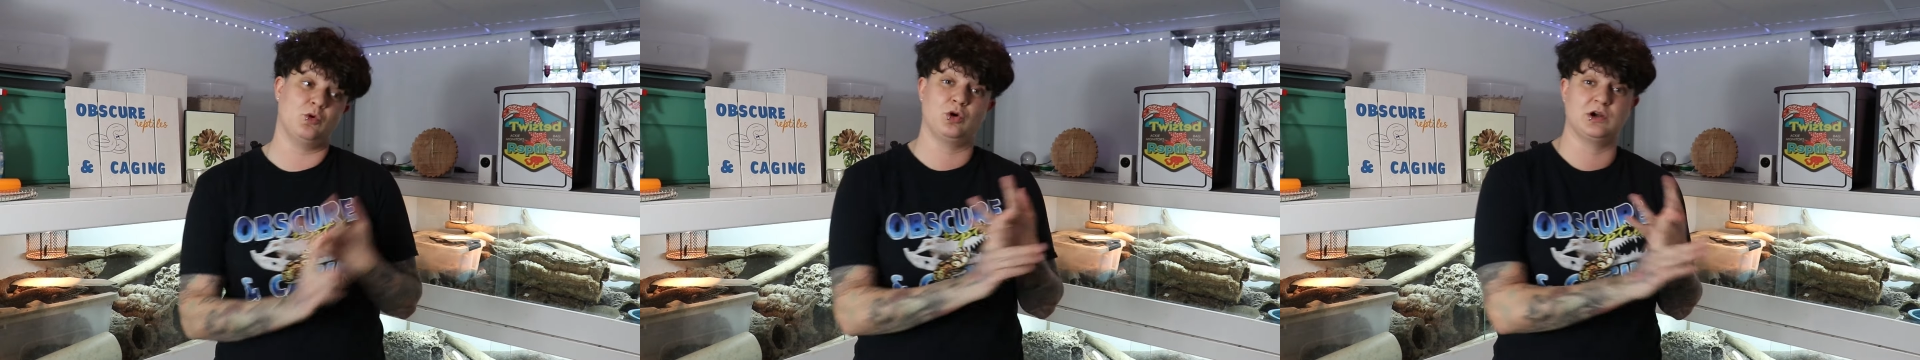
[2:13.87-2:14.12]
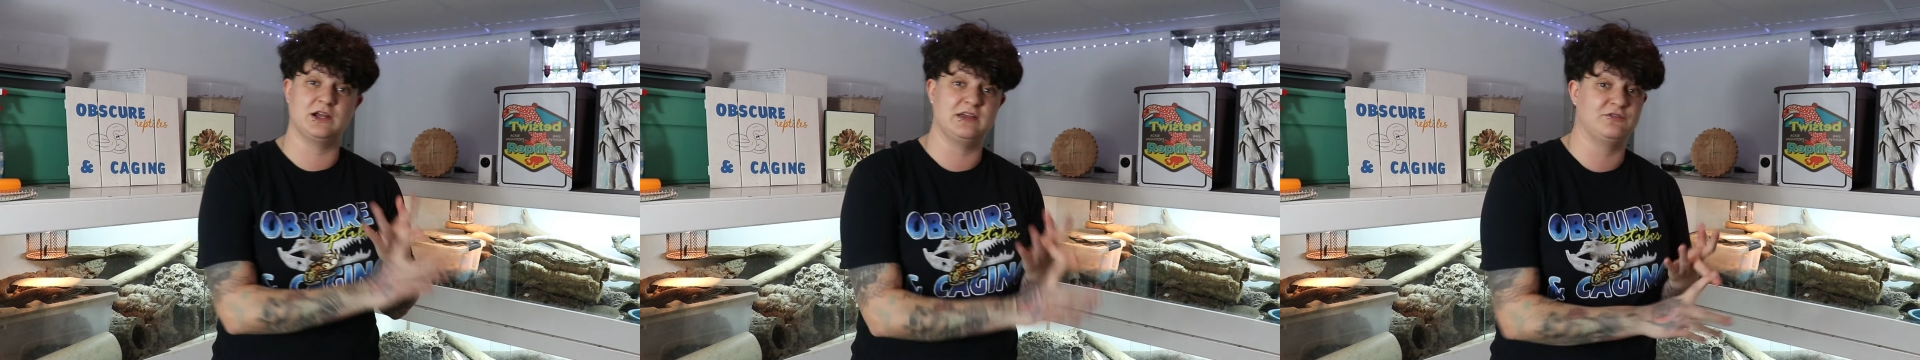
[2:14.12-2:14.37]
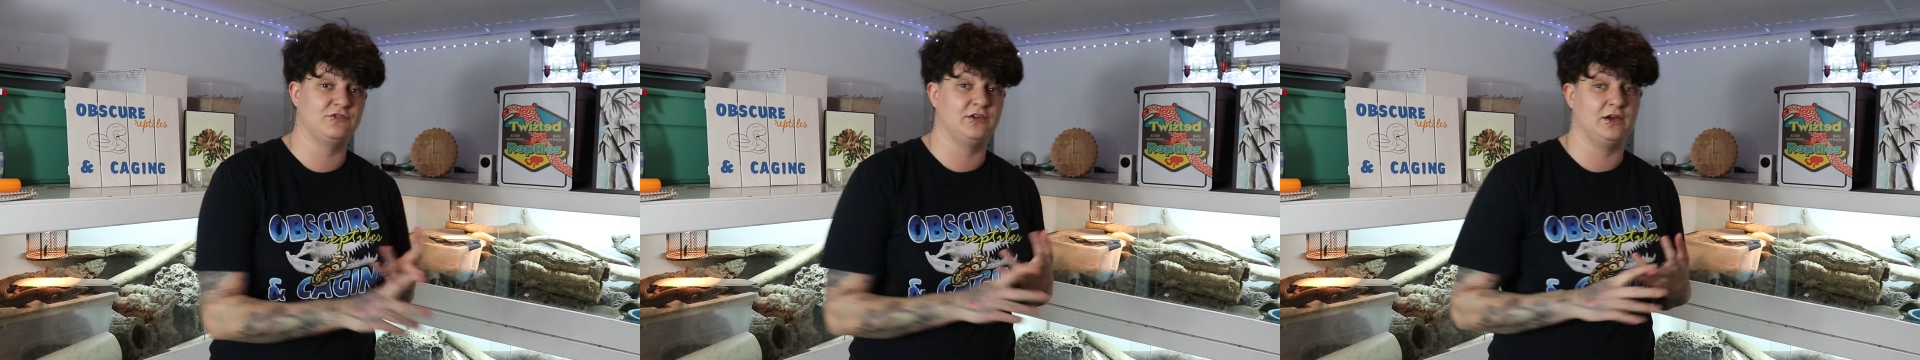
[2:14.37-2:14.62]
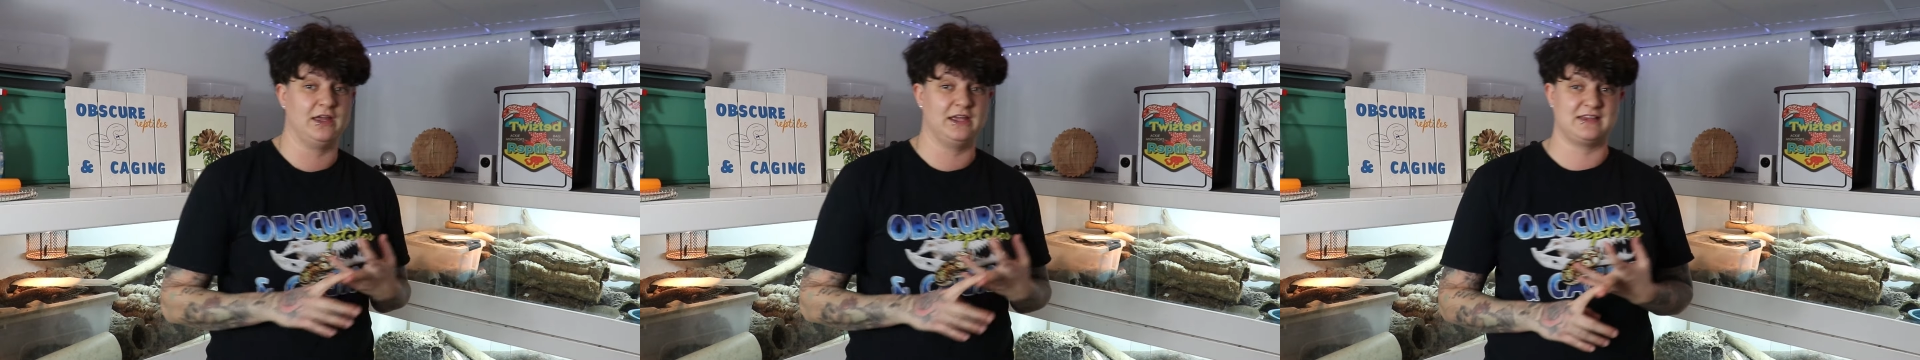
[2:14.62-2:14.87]
or if
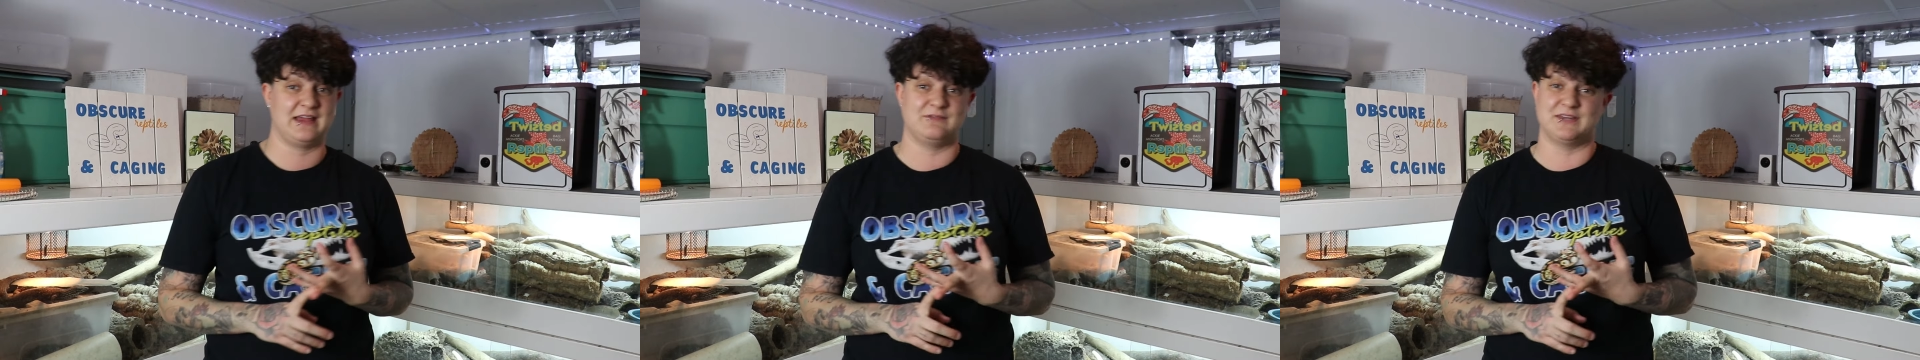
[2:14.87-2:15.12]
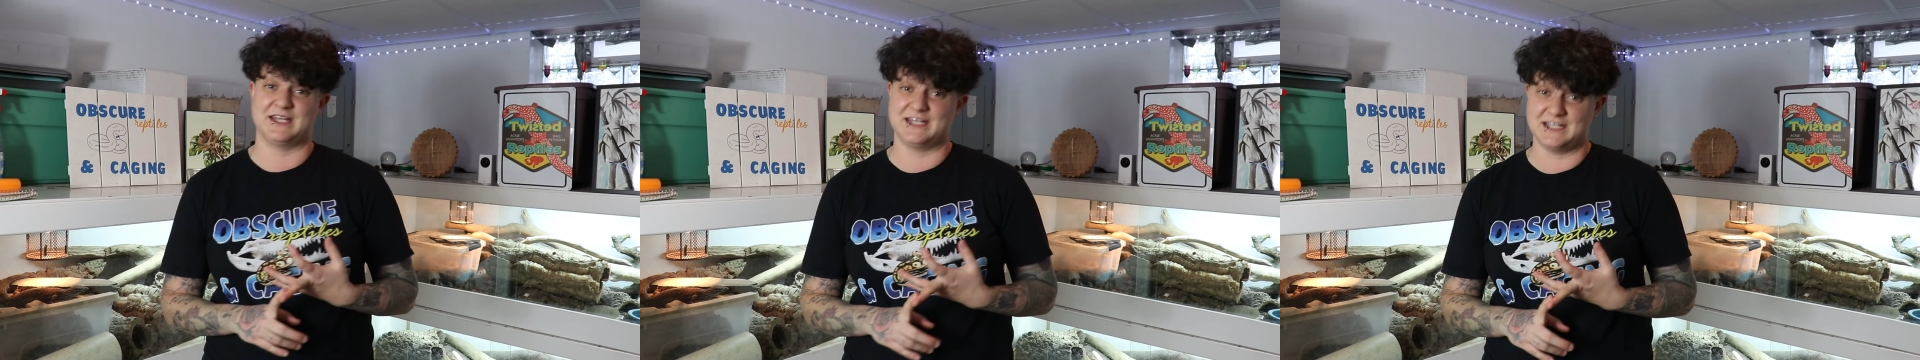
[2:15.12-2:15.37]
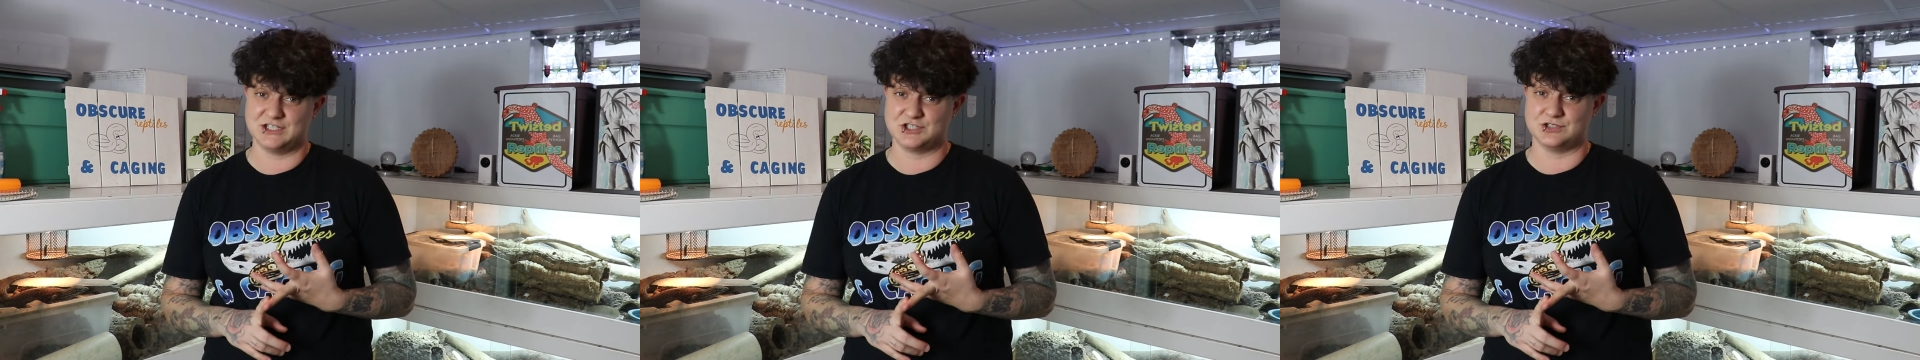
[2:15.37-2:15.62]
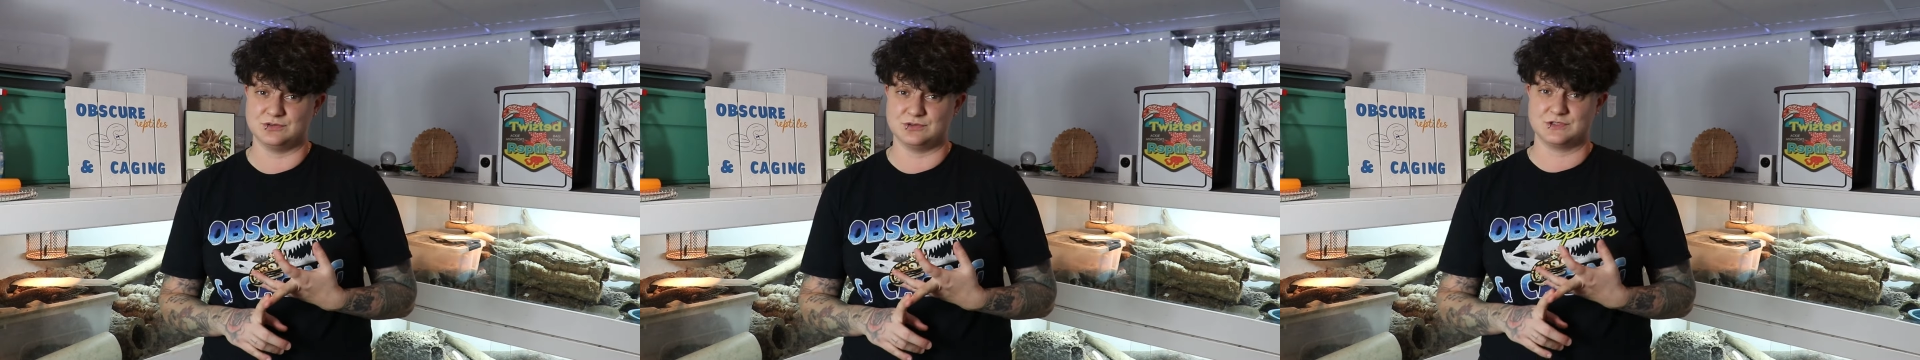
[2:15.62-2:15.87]
is having any
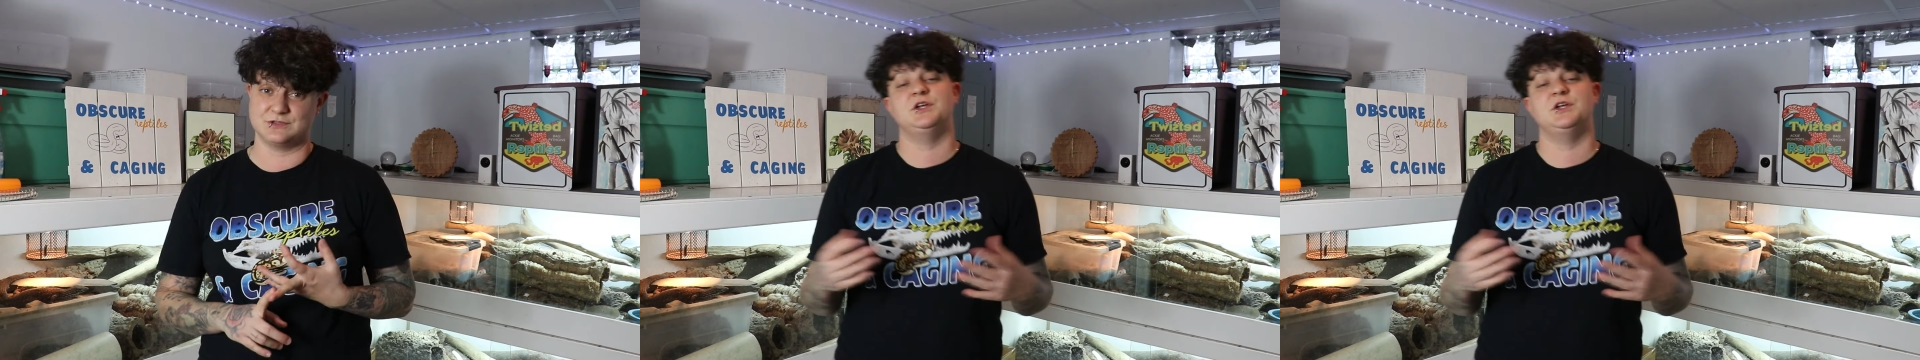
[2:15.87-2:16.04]
issues.